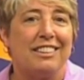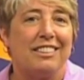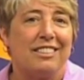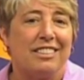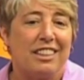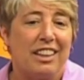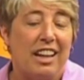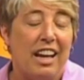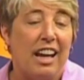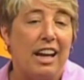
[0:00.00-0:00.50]

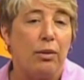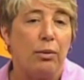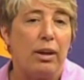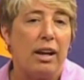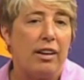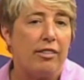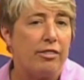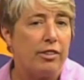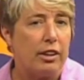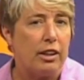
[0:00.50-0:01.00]
Today we
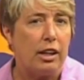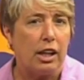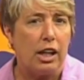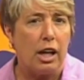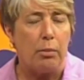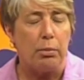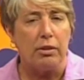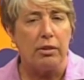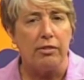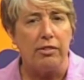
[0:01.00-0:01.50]
have a
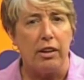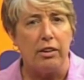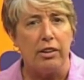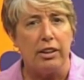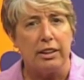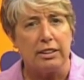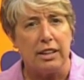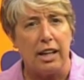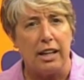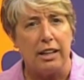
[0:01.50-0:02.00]
couple of very
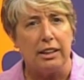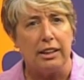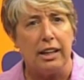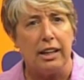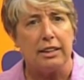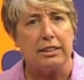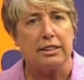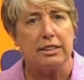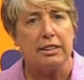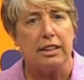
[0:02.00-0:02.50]
exciting
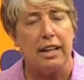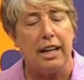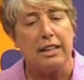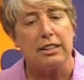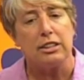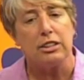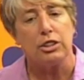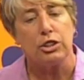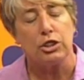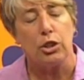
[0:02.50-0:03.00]
guests, and
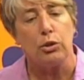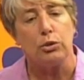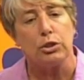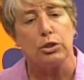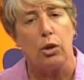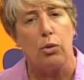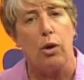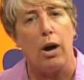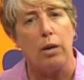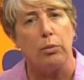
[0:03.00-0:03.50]
as the shows
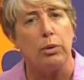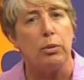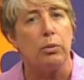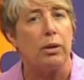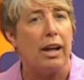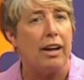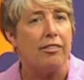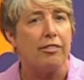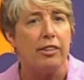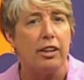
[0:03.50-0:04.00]
go on, we will
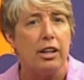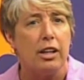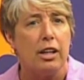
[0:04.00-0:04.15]
have